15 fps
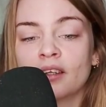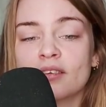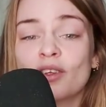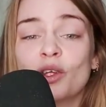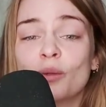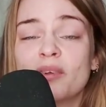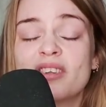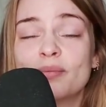
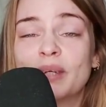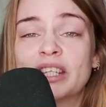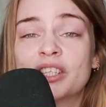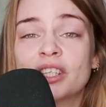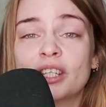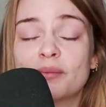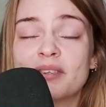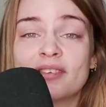Because humans make
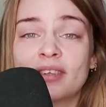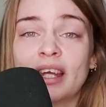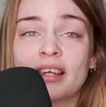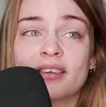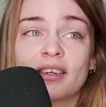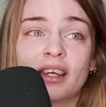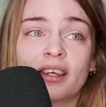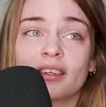shitty
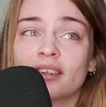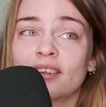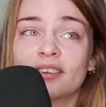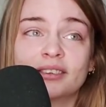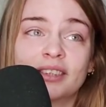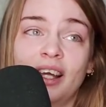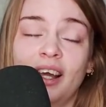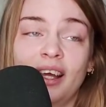mistakes. Like,
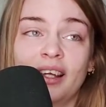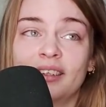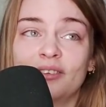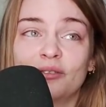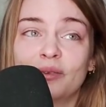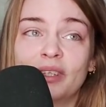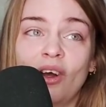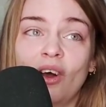
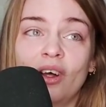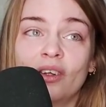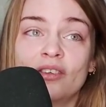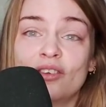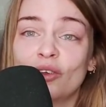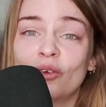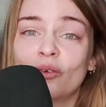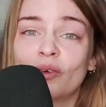God, we
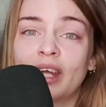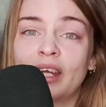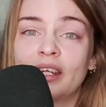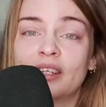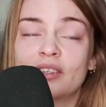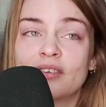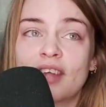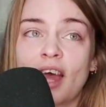all do. And
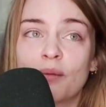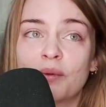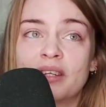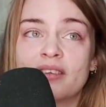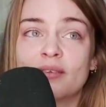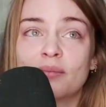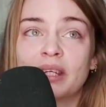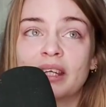it just
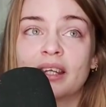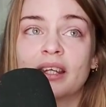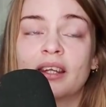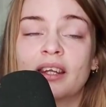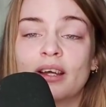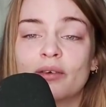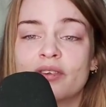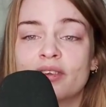happened to be
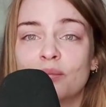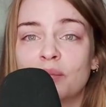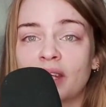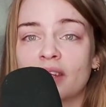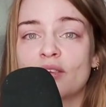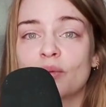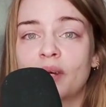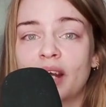that was the
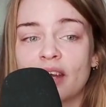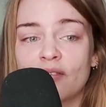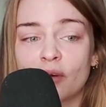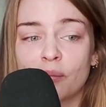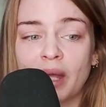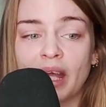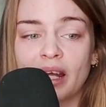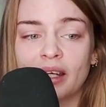biggest one I
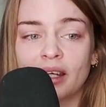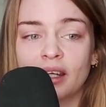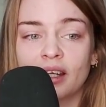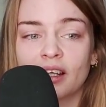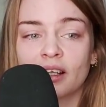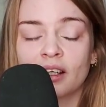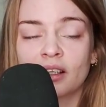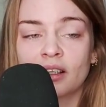ever made. And
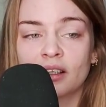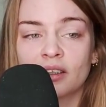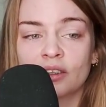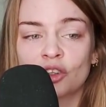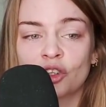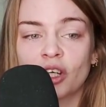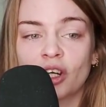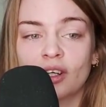it
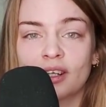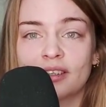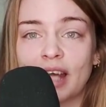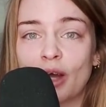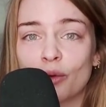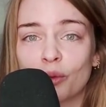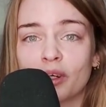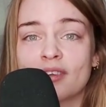triggered a
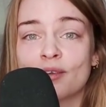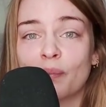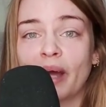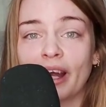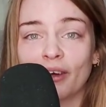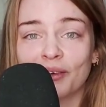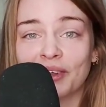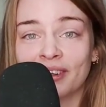downward
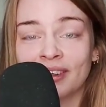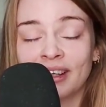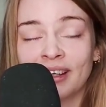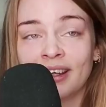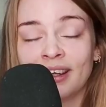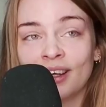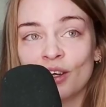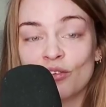spiral
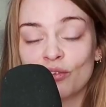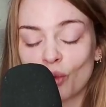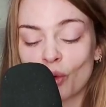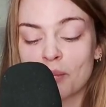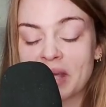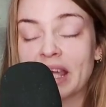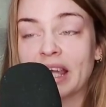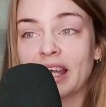
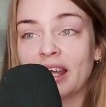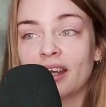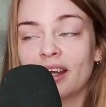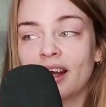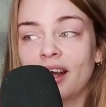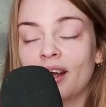for me.